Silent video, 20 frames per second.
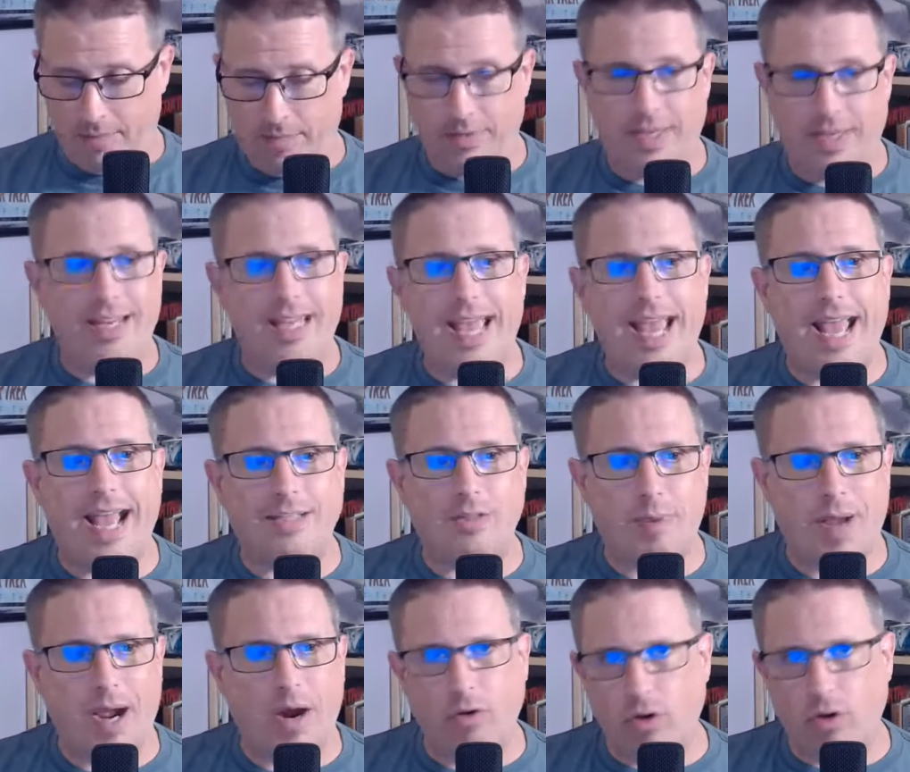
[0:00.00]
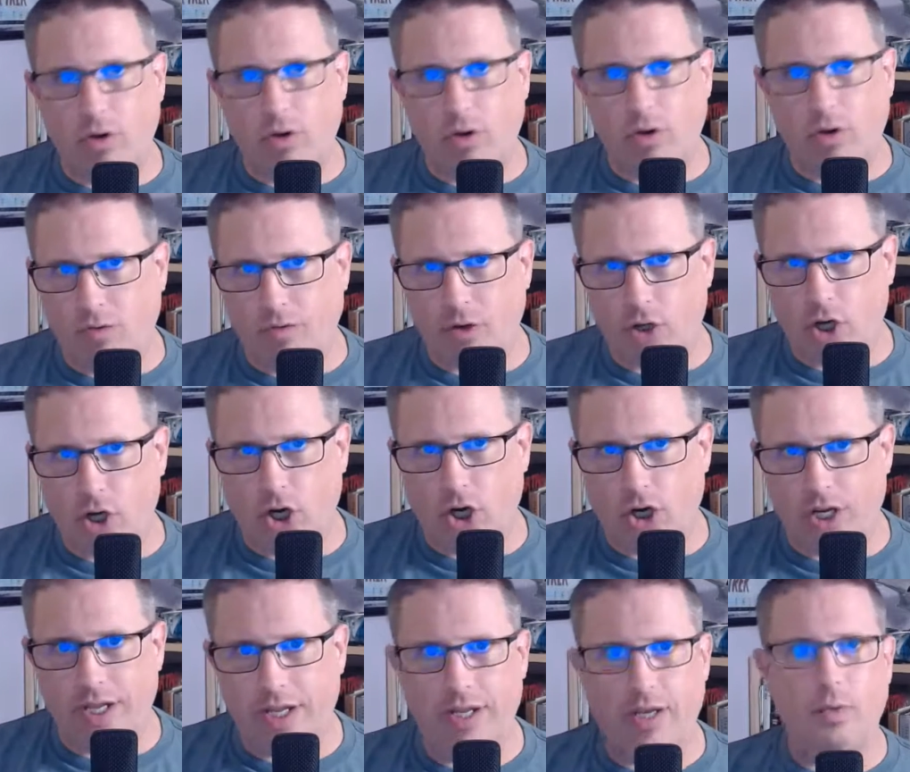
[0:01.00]
That he has power over Kirk
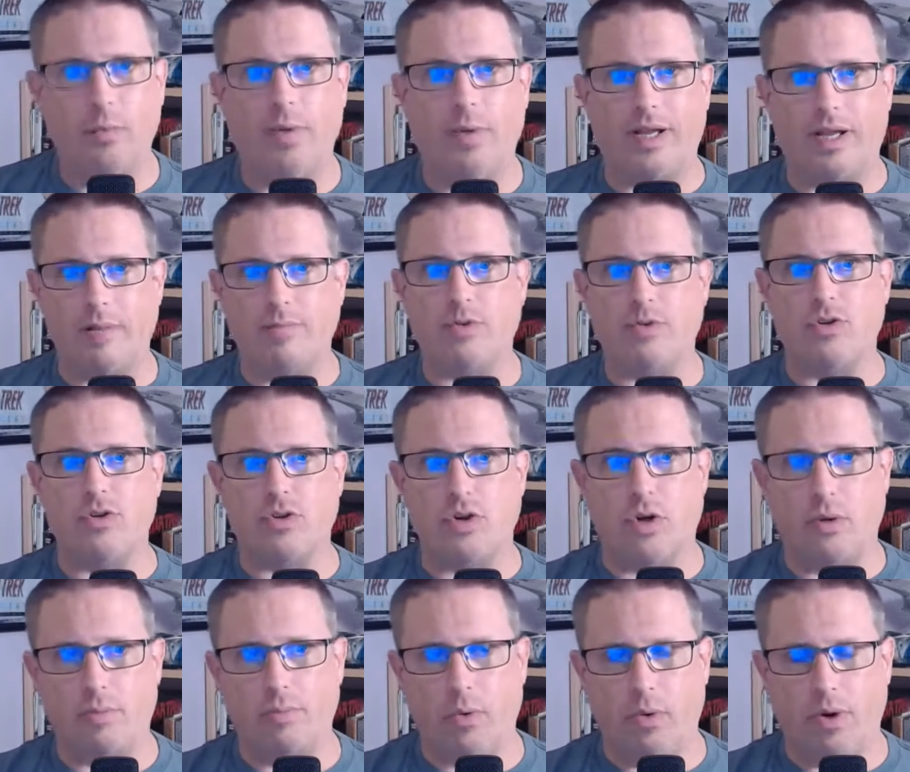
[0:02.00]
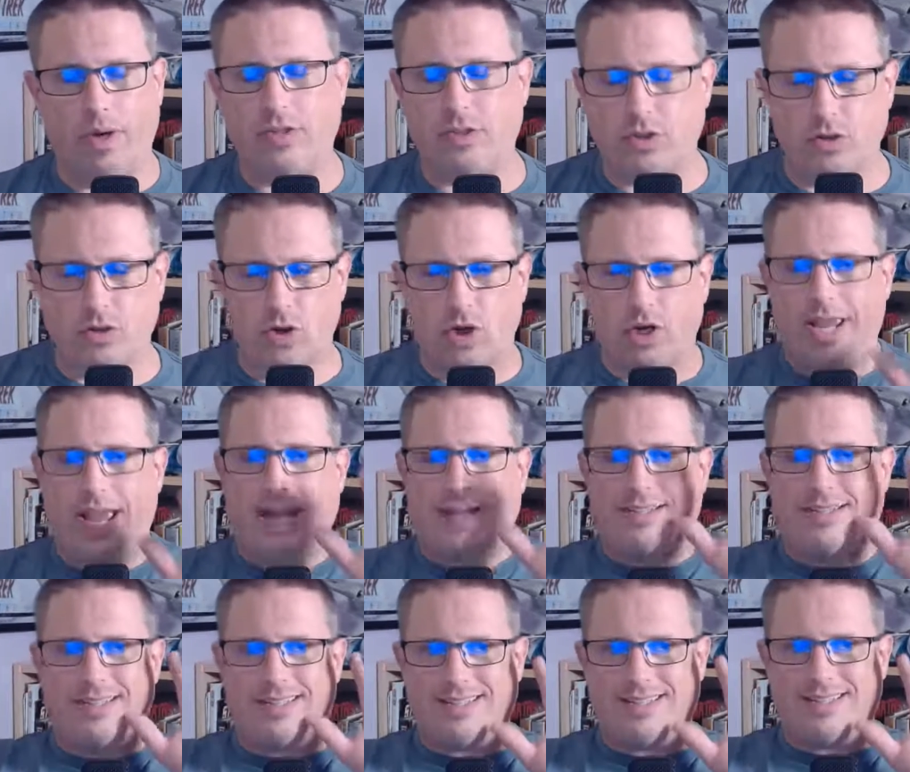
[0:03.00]
when it comes to a certain point. So Kirk
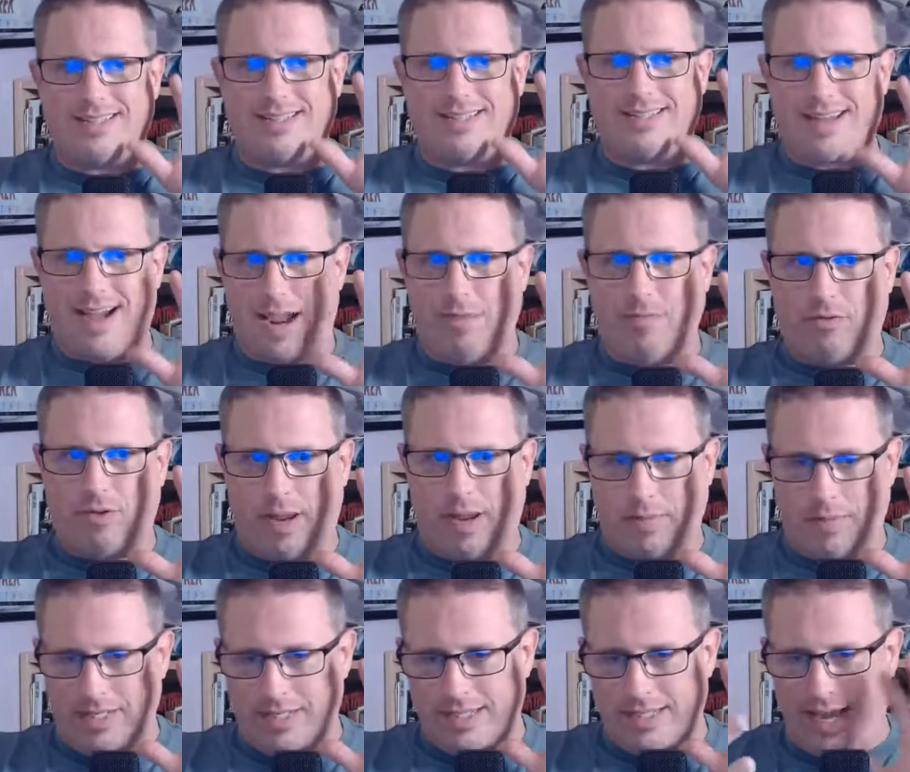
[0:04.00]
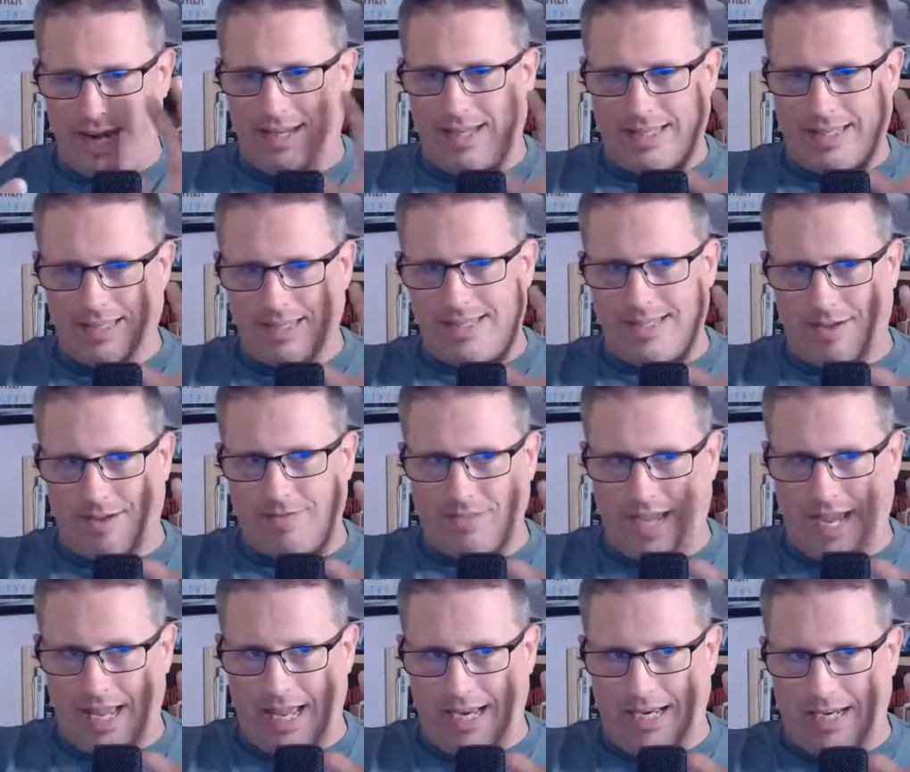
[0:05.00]
has this time frame that he's got to get this stuff
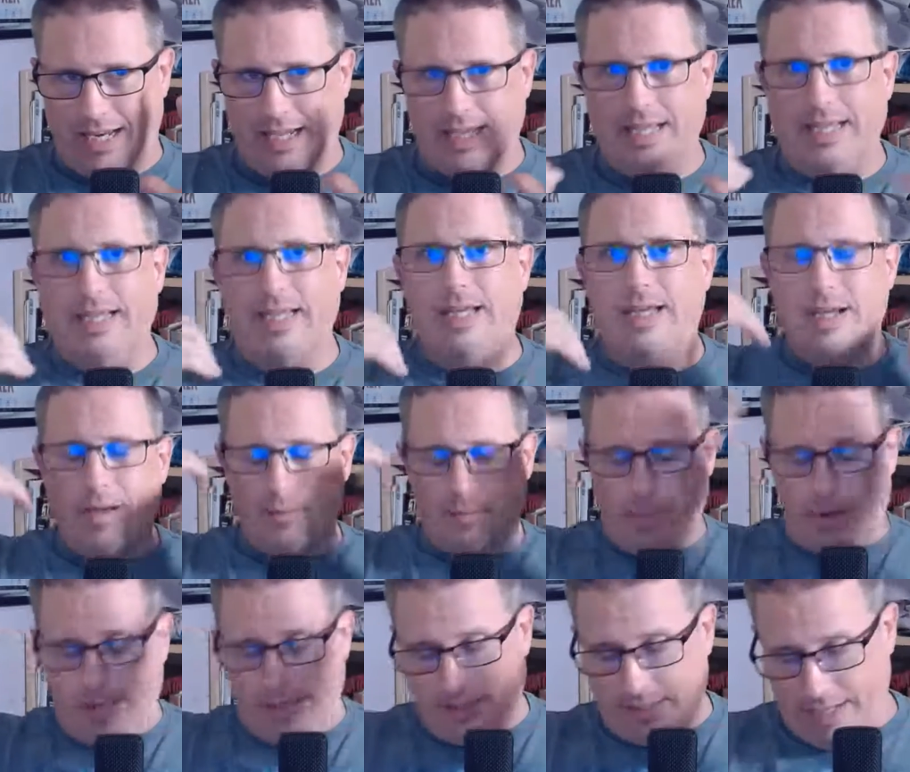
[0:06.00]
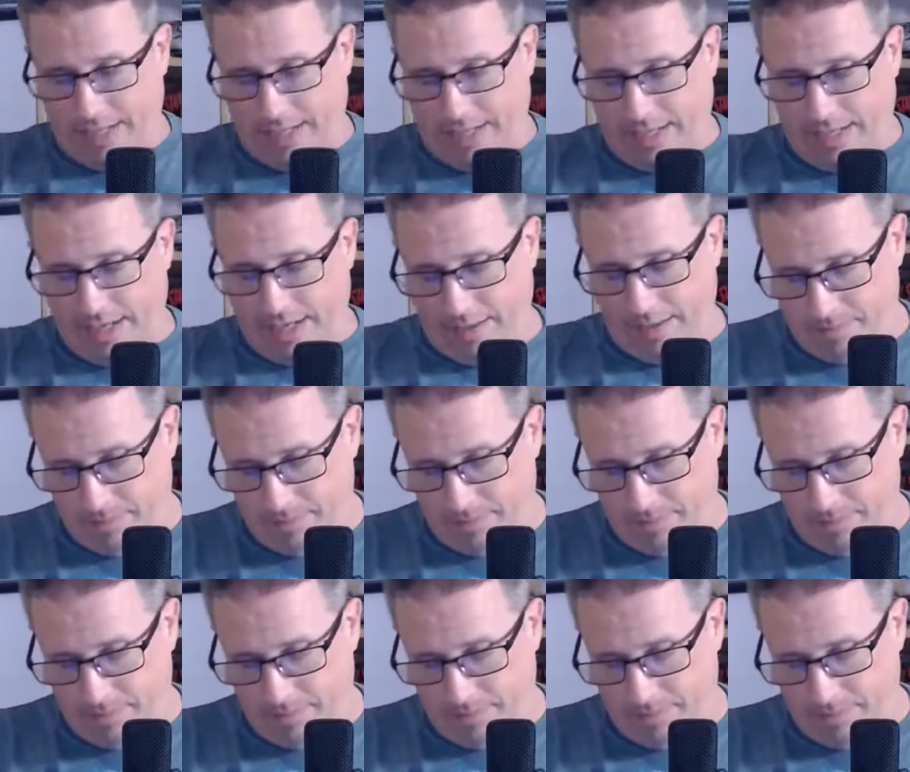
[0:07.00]
done by the time.